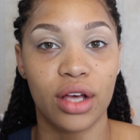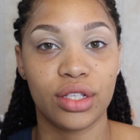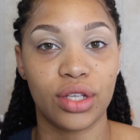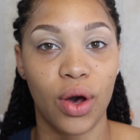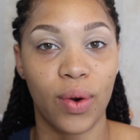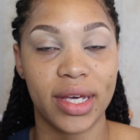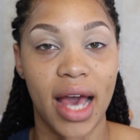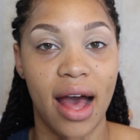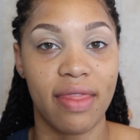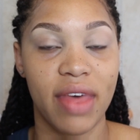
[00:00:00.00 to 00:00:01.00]
So
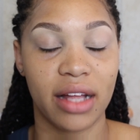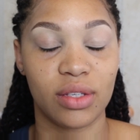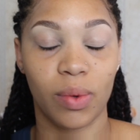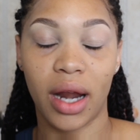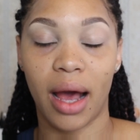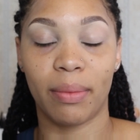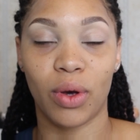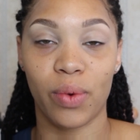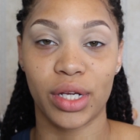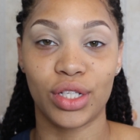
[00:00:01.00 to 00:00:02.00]
yeah, that's what I'm
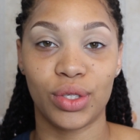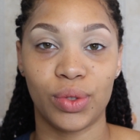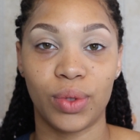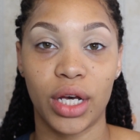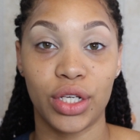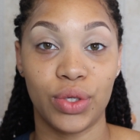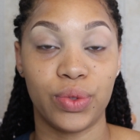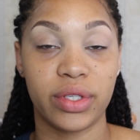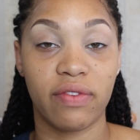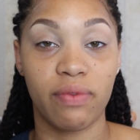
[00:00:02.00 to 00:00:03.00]
going to
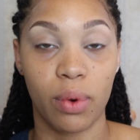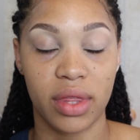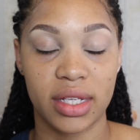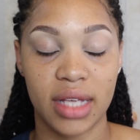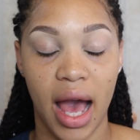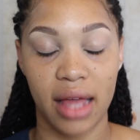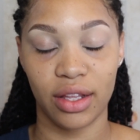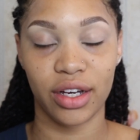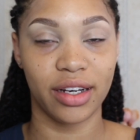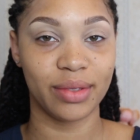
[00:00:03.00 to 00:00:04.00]
use for this eye
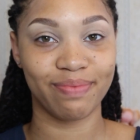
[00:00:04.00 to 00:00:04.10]
look.